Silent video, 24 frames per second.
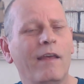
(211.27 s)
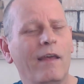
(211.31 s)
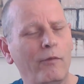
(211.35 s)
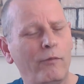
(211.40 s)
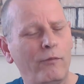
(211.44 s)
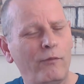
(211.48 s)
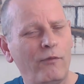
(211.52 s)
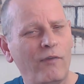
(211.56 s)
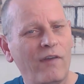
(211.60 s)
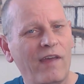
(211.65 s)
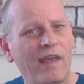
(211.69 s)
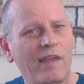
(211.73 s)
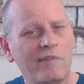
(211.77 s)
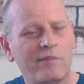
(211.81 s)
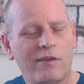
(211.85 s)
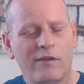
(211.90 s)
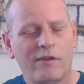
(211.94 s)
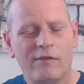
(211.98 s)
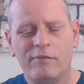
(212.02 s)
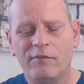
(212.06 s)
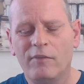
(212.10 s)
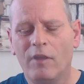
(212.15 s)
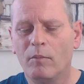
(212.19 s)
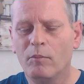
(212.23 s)
effect,
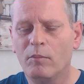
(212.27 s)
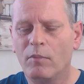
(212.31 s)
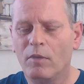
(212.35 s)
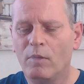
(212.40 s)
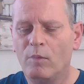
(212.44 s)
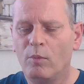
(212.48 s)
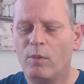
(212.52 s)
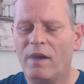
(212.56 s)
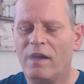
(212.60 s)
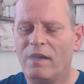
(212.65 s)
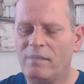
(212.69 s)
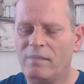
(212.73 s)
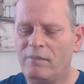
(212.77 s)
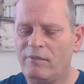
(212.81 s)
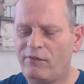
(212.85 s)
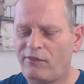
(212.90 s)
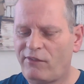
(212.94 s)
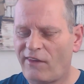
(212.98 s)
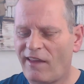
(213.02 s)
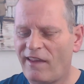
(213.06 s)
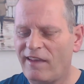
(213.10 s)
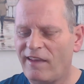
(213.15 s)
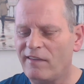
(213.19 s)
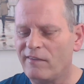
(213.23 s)
not a mulled wine
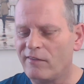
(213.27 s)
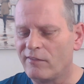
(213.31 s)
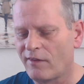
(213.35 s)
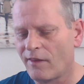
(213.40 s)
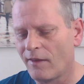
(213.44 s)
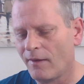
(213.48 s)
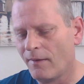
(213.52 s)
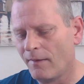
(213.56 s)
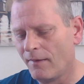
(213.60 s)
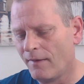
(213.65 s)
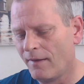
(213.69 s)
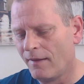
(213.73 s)
taste.